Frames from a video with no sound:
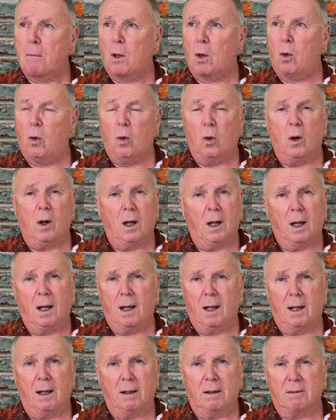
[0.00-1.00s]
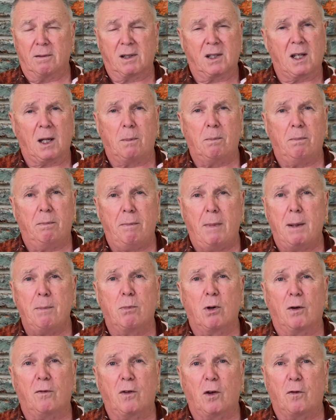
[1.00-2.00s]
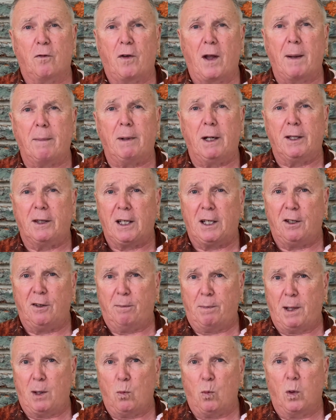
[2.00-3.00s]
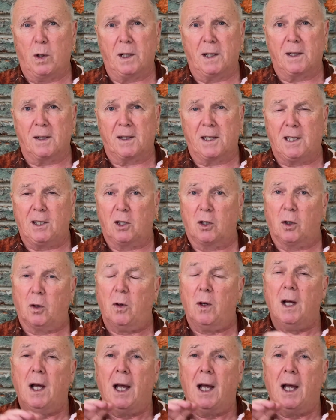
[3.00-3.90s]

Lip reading: or some member of your family that you've been witnessing to,